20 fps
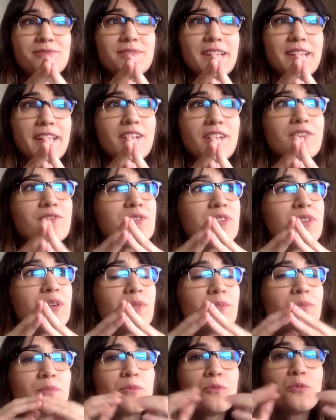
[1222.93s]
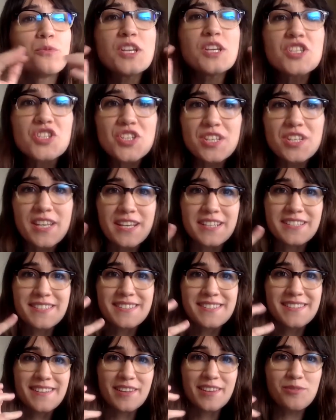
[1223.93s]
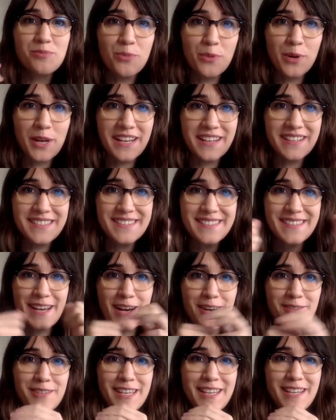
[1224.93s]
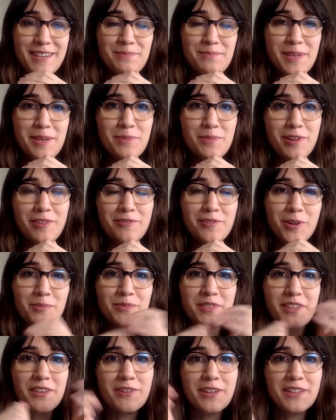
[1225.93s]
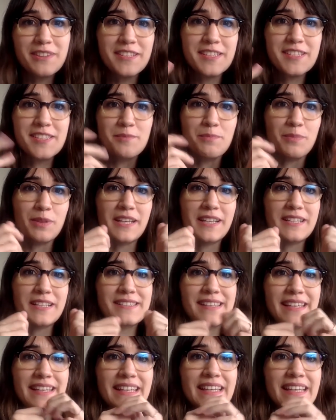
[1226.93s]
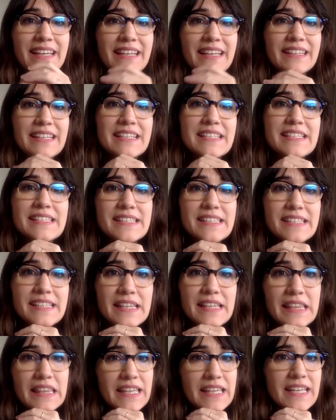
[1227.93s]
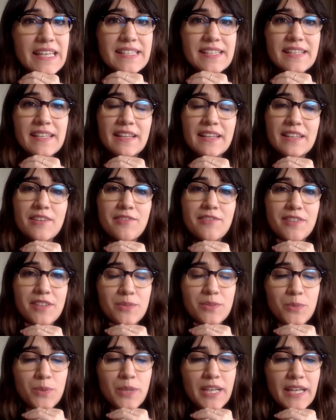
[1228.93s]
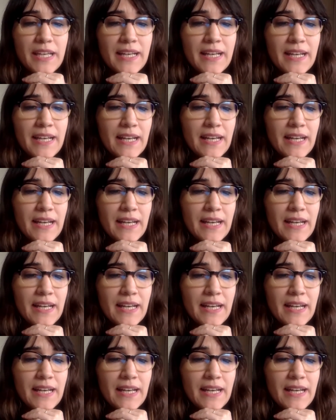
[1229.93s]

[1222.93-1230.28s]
kind of the richness that brings having people from different disciplines, they see things in a different way.